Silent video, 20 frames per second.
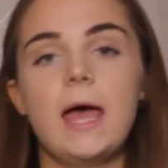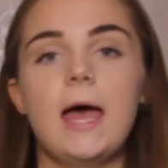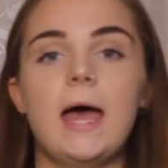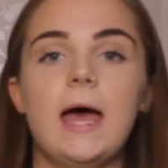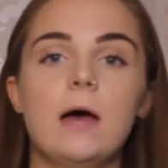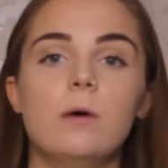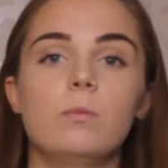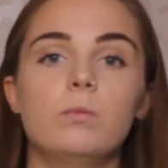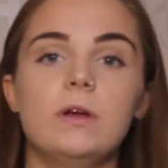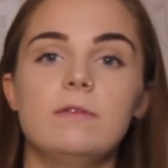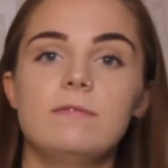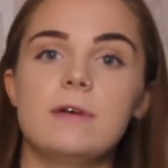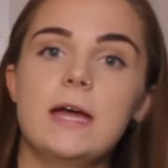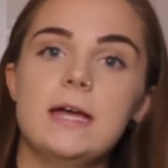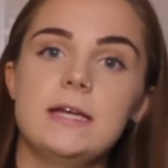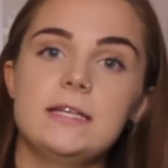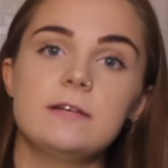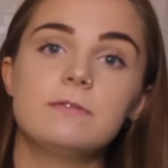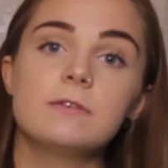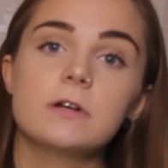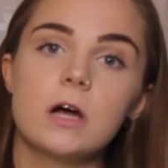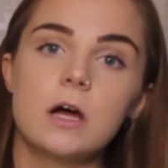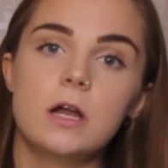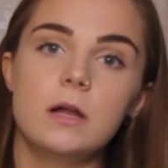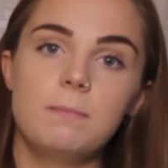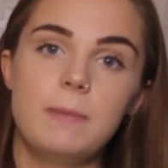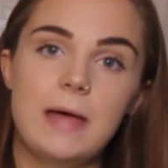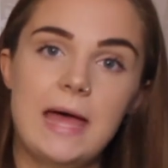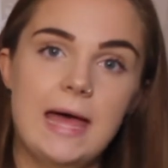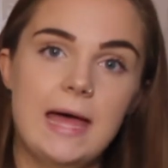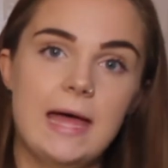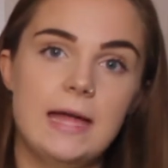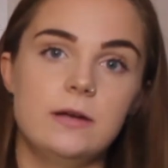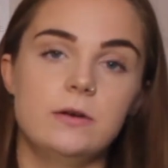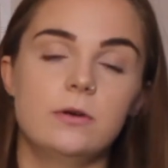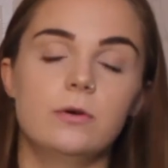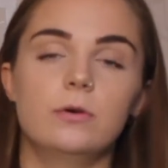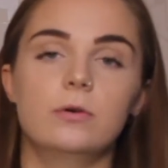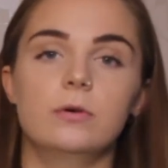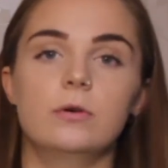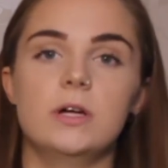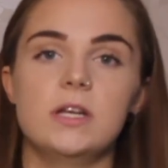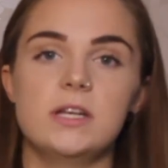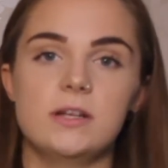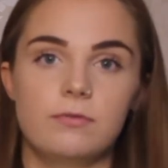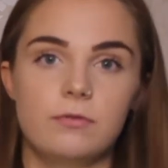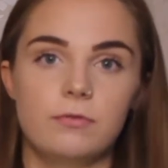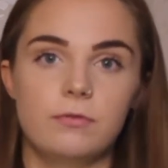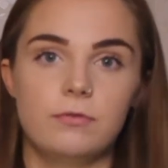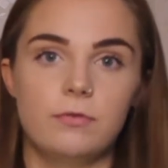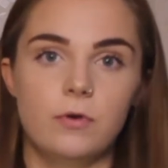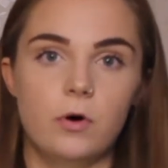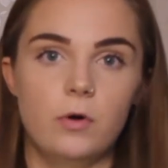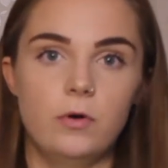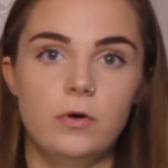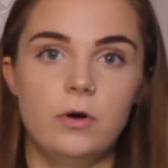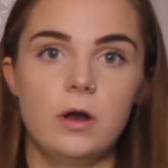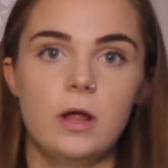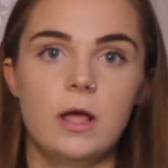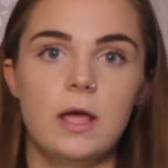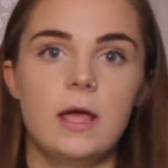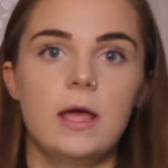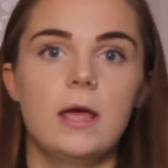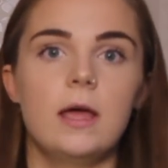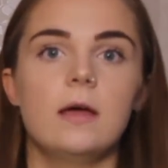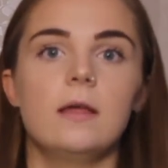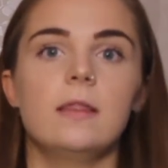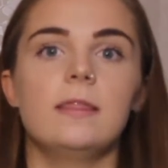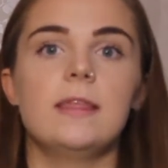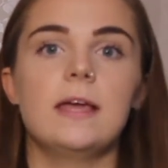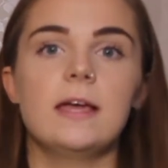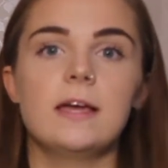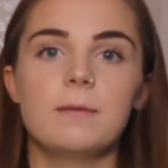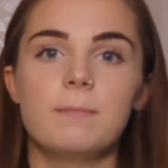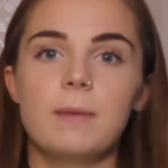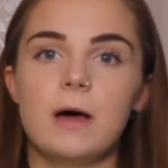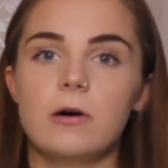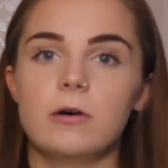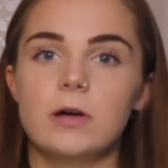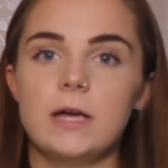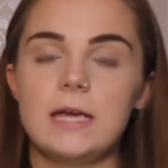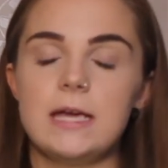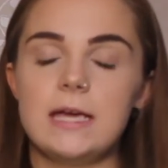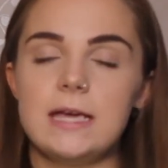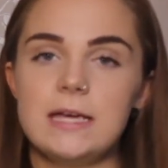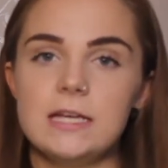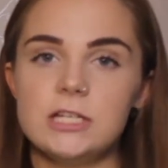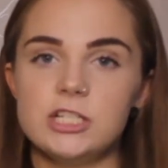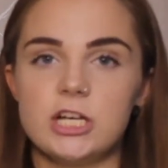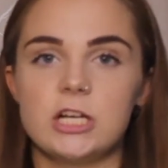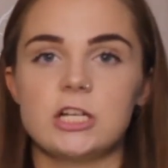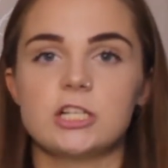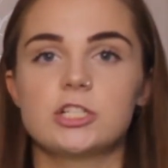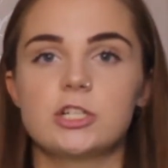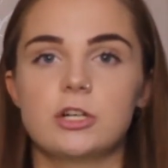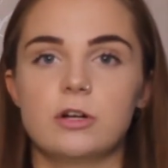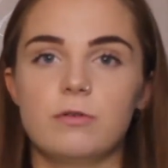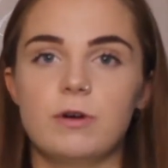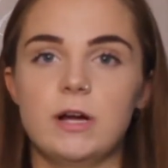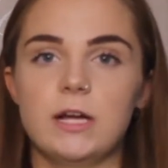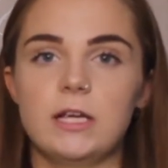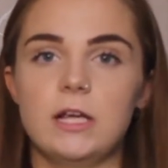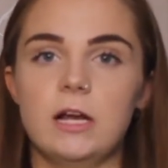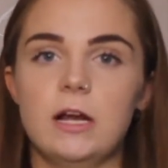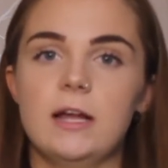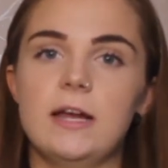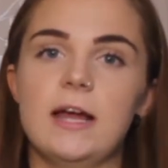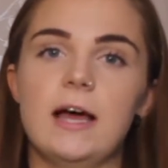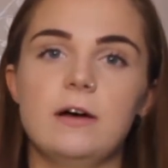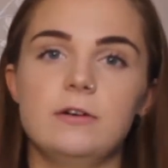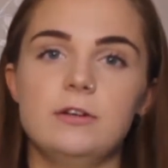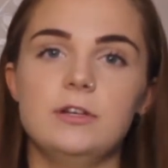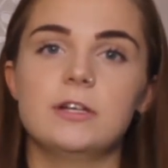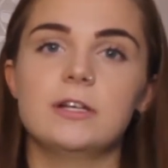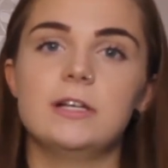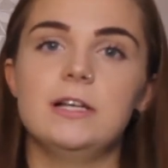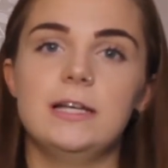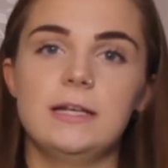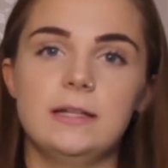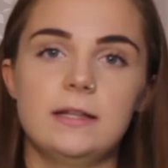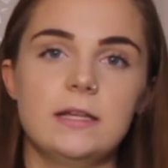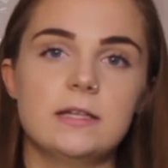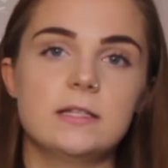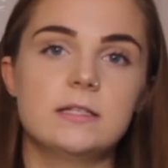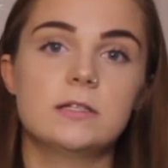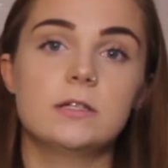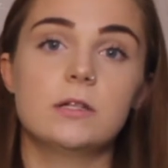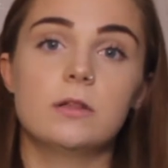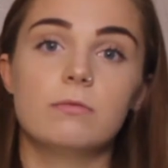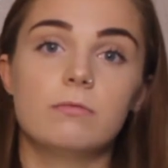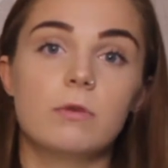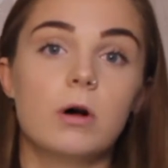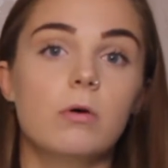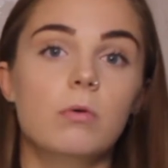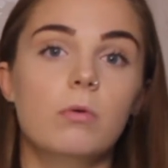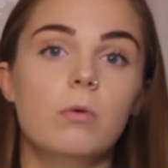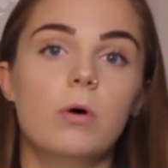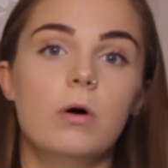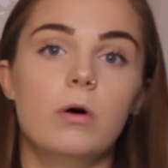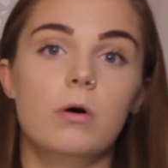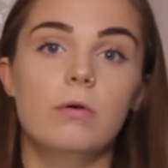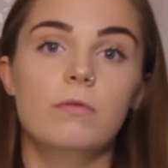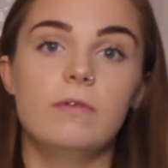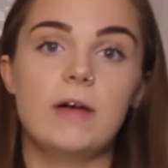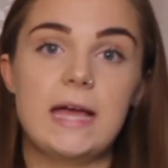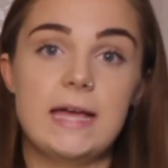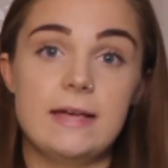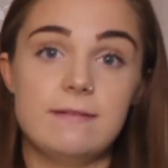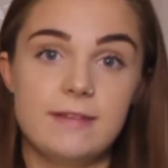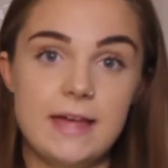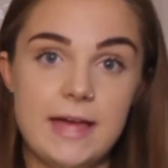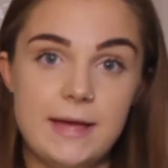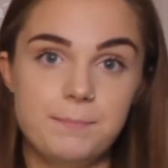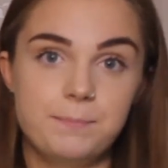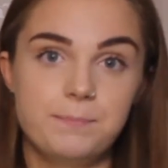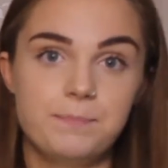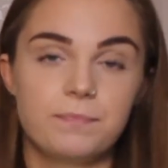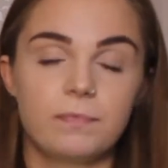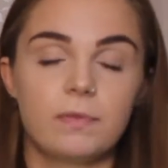And with a different colour pen or a different font, think about each extracurricular and how you can link this to the role of a vet.